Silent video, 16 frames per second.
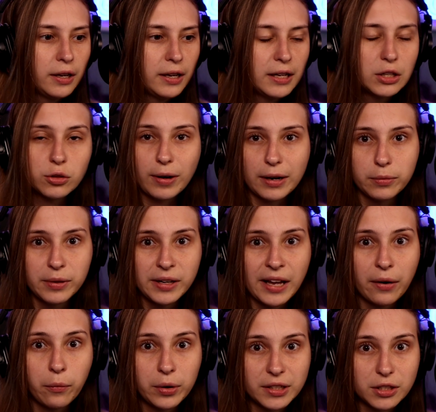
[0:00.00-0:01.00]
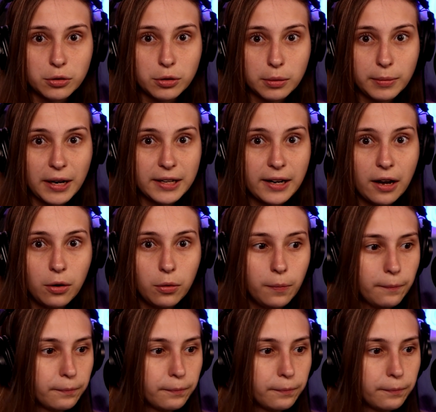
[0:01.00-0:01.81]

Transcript: interact with that with the Stream Deck now.